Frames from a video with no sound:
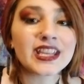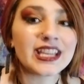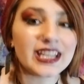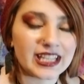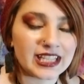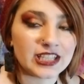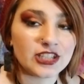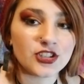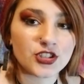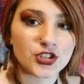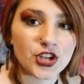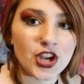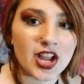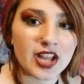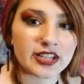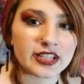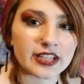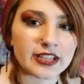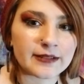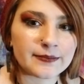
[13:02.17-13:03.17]
in
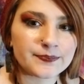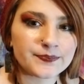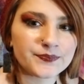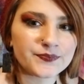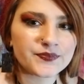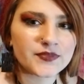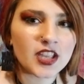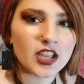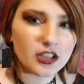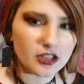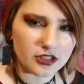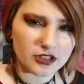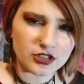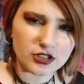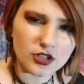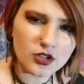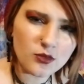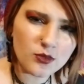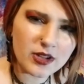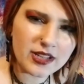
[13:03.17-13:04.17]
China. Do you
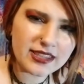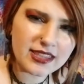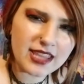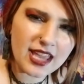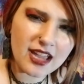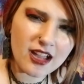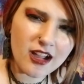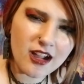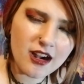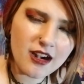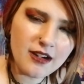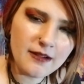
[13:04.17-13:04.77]
know what they are?